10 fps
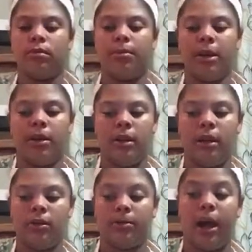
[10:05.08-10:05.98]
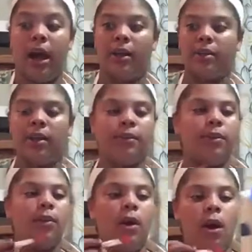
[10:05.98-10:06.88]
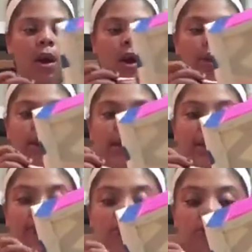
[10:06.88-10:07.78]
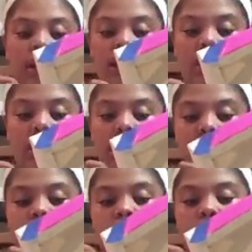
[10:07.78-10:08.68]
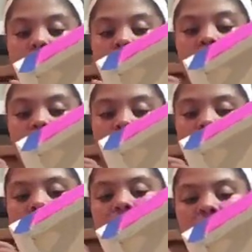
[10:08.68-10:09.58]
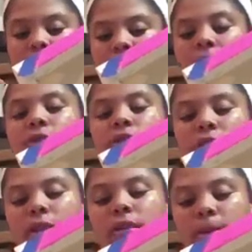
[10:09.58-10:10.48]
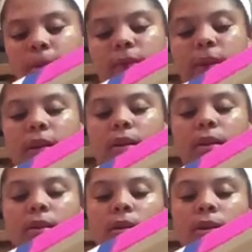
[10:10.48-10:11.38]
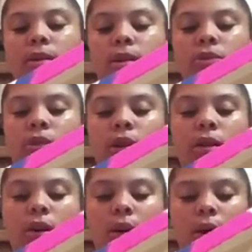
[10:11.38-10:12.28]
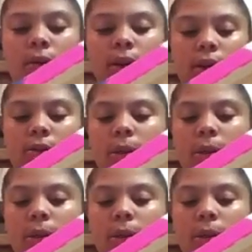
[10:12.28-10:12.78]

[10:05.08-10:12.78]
Apparently it was my highest level, although I didn't even drink any of it. So I would have, I drank some of it, didn't drink all of it.